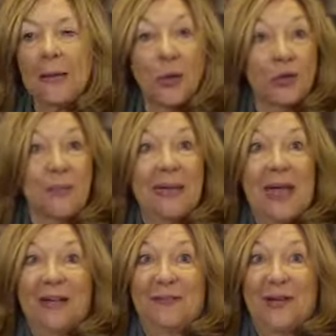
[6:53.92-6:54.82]
Not too
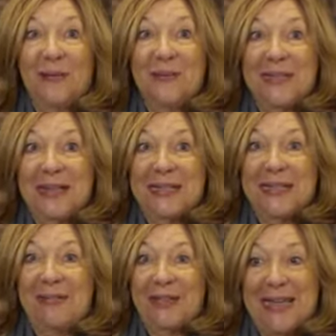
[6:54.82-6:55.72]
many adverbs. That
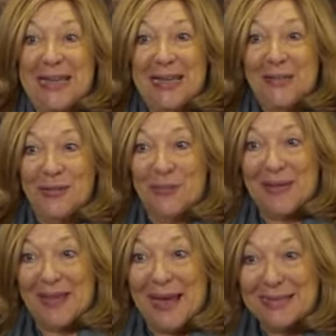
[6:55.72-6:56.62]
Stephen King taught
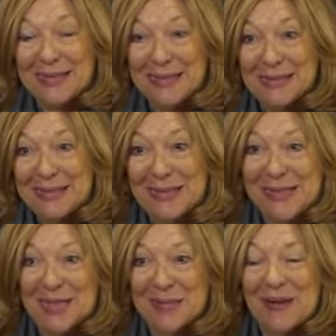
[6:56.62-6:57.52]
me that, and he
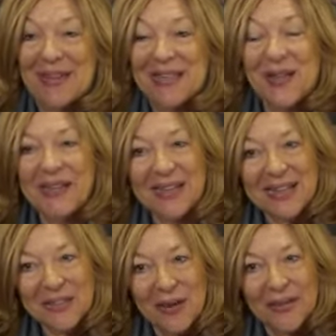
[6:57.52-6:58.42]
stands by that. So I think
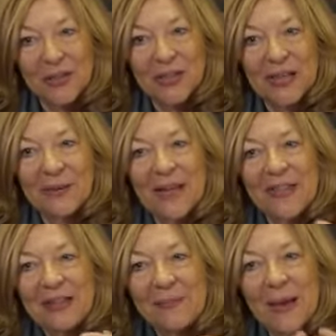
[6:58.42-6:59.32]
that's rather good. I
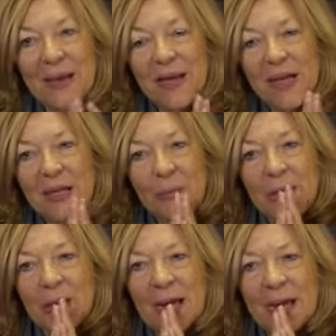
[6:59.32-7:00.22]
think in my early
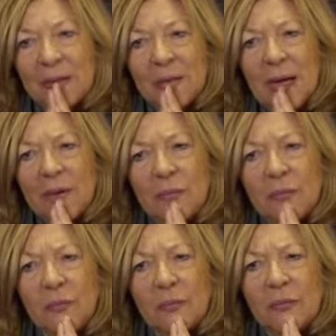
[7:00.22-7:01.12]
work, I
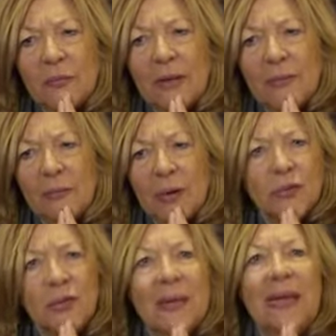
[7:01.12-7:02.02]
rather
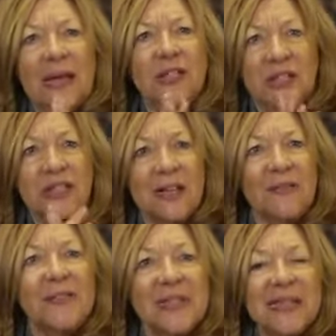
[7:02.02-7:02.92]
wrote too many
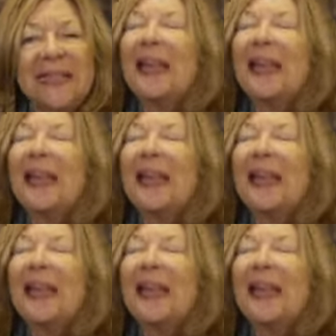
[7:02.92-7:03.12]
adjectives.